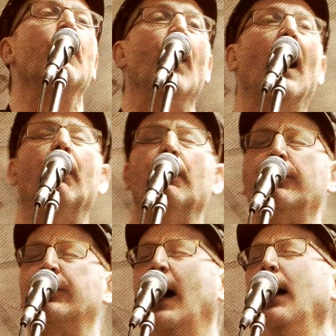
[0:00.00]
Now
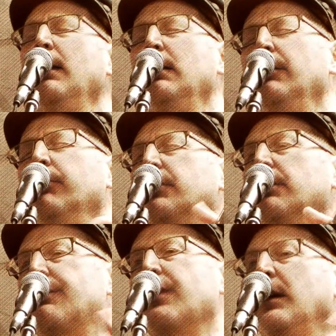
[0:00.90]
I've time
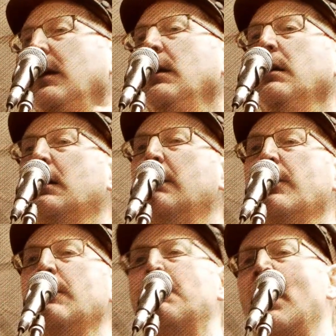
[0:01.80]
to think of
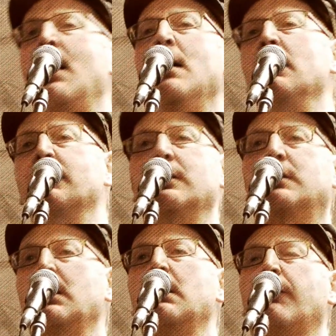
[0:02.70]
the
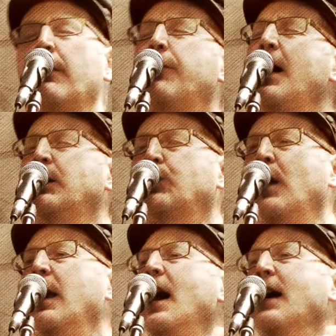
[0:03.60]
positive If that's
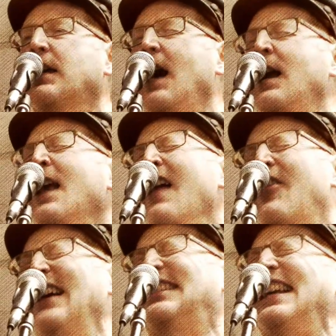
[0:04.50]
what I got,
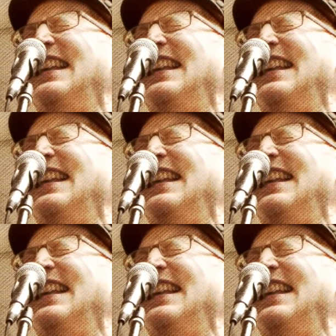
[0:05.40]
thanks a